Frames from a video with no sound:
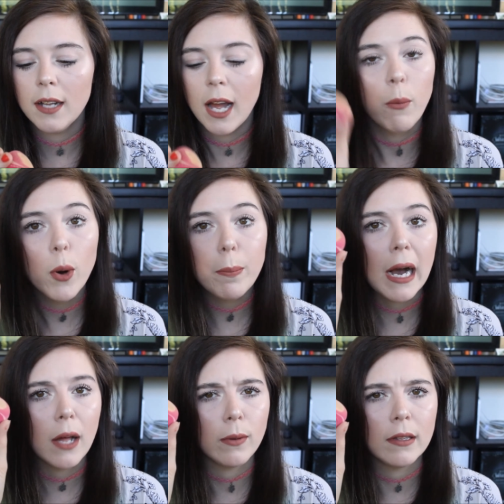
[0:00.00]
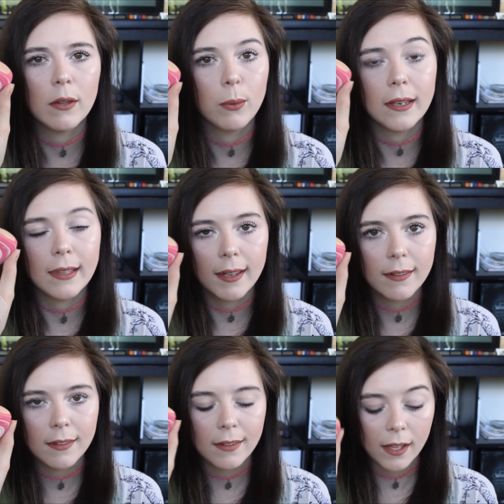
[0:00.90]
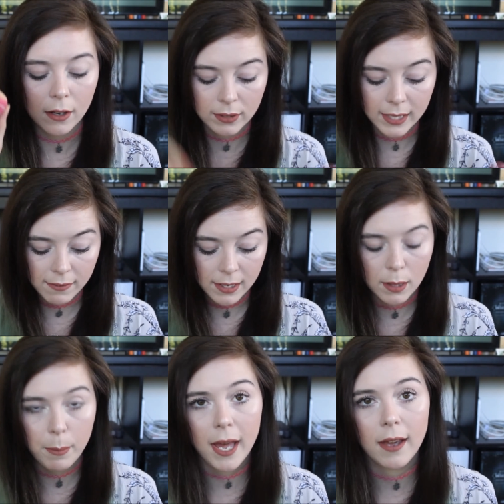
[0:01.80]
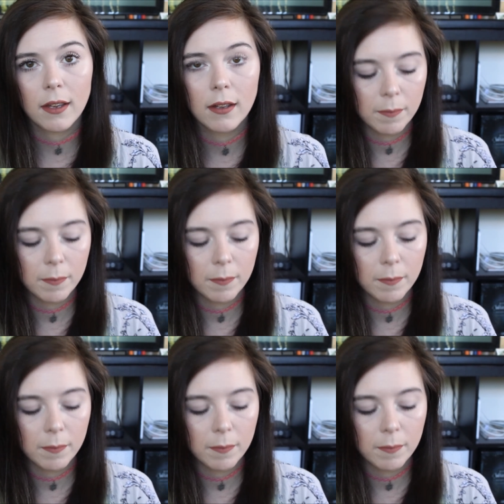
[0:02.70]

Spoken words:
I won't part with this one yet, and I'll leave it in the bag.